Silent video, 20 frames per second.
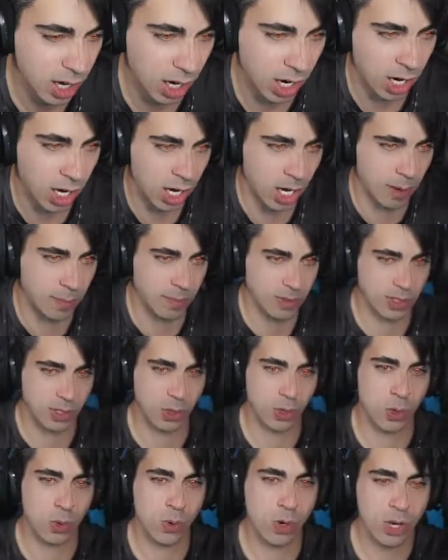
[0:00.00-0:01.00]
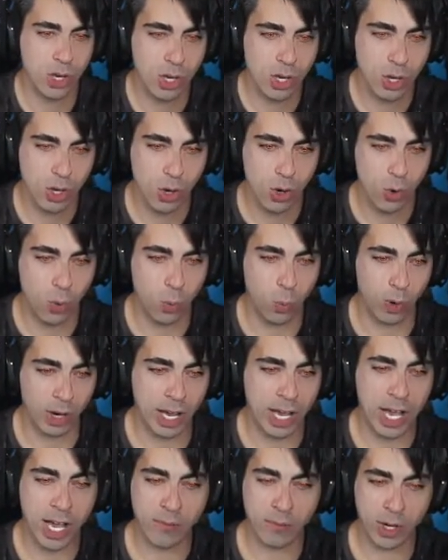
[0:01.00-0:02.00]
Um, so what I
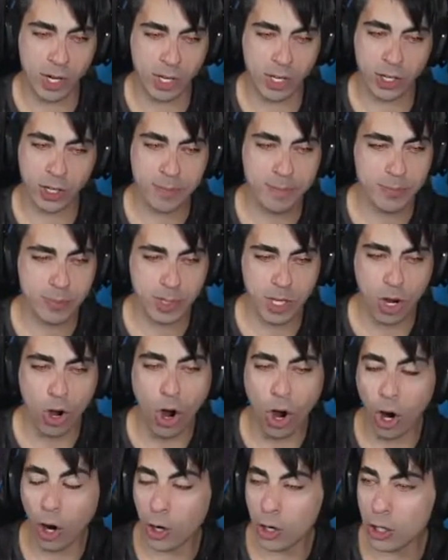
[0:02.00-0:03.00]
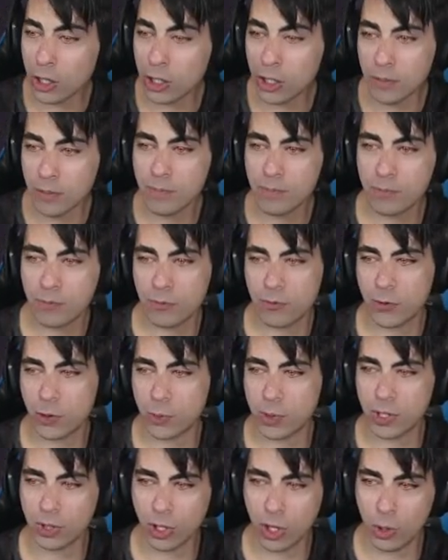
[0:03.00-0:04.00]
have right here, R for
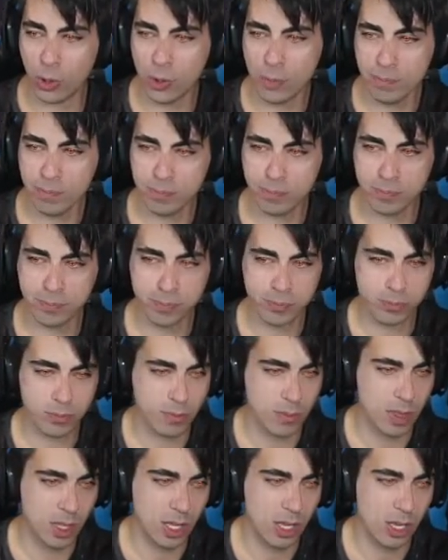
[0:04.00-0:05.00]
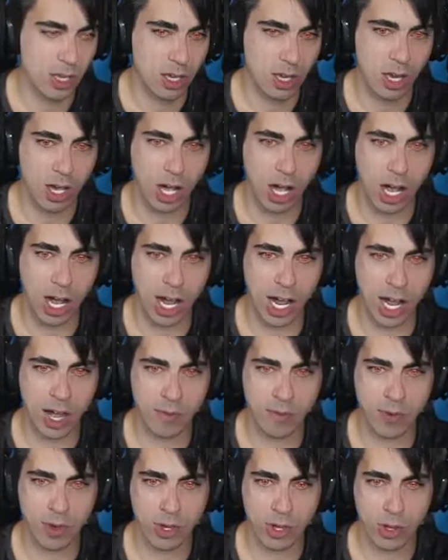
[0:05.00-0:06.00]
reload. I
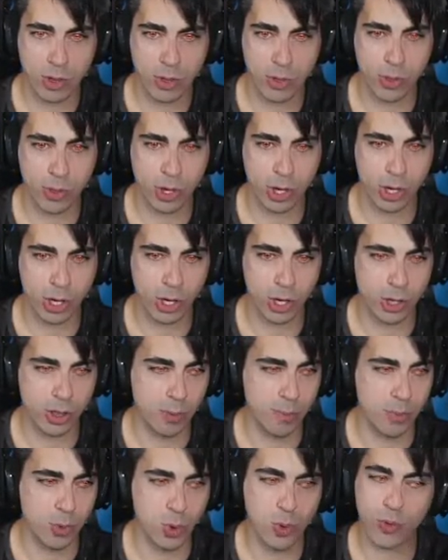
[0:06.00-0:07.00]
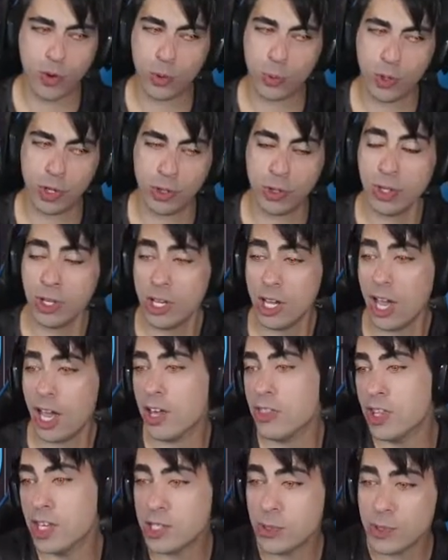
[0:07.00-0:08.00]
have the the mover wheel
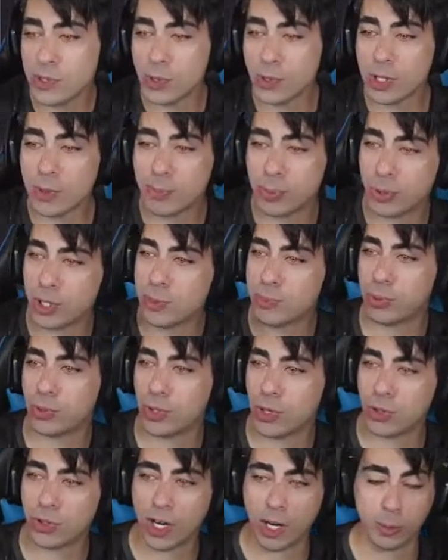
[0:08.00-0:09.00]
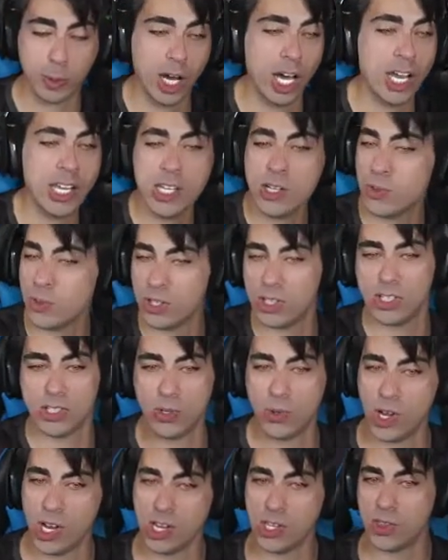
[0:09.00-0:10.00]
and this was already pre-programmed i didn't really
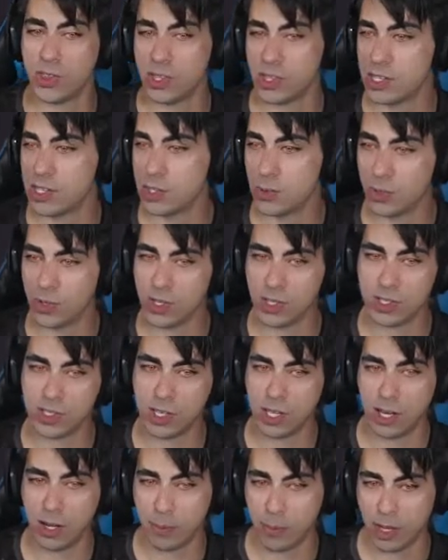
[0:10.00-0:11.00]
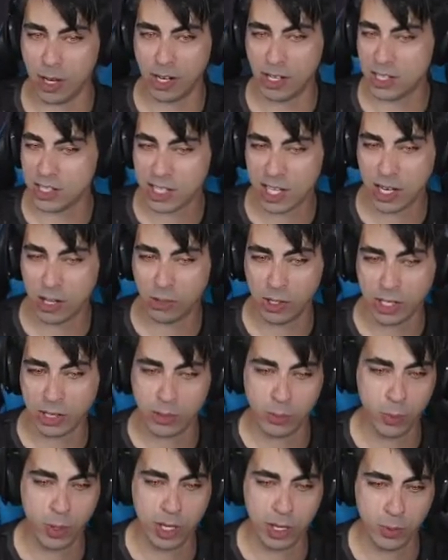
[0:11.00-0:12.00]
do anything these were already set up and i just kind of like the
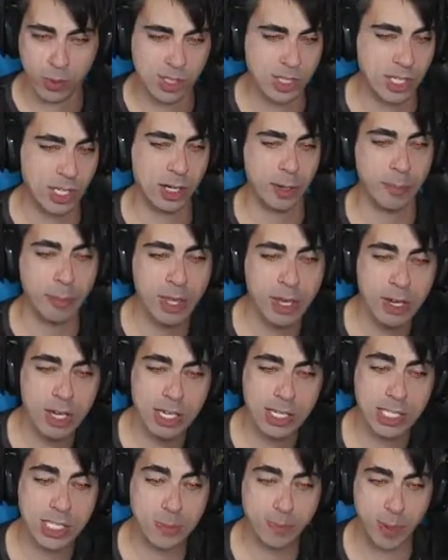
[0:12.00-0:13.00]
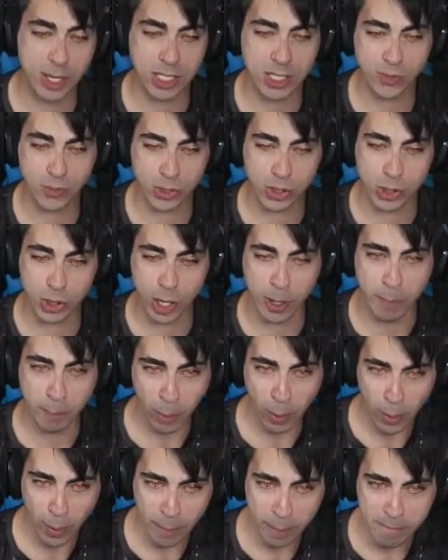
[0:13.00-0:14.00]
way it was set up space for jump
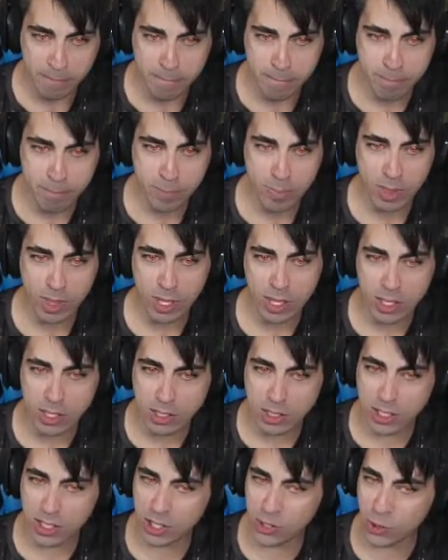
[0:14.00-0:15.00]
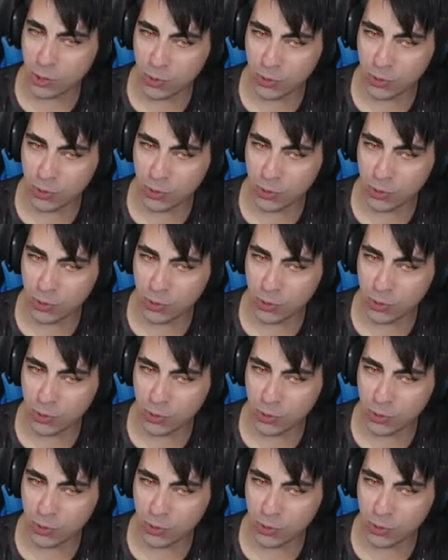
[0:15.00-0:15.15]
q